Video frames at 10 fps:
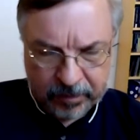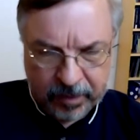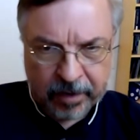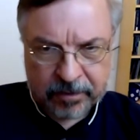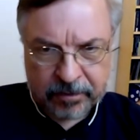
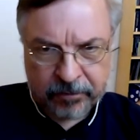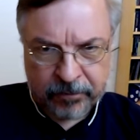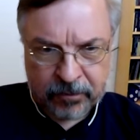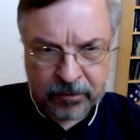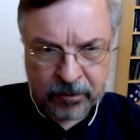has a
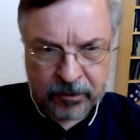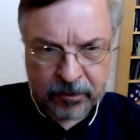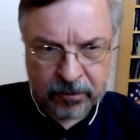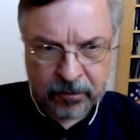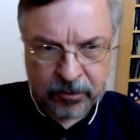physiologic
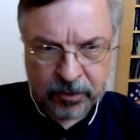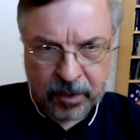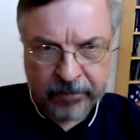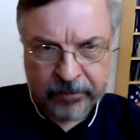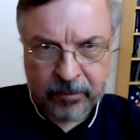solution
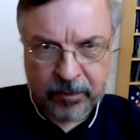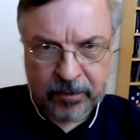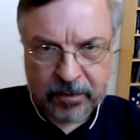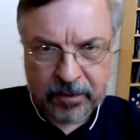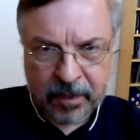
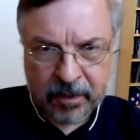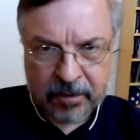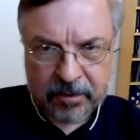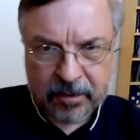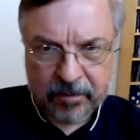afterwards.
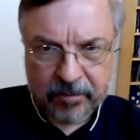Next.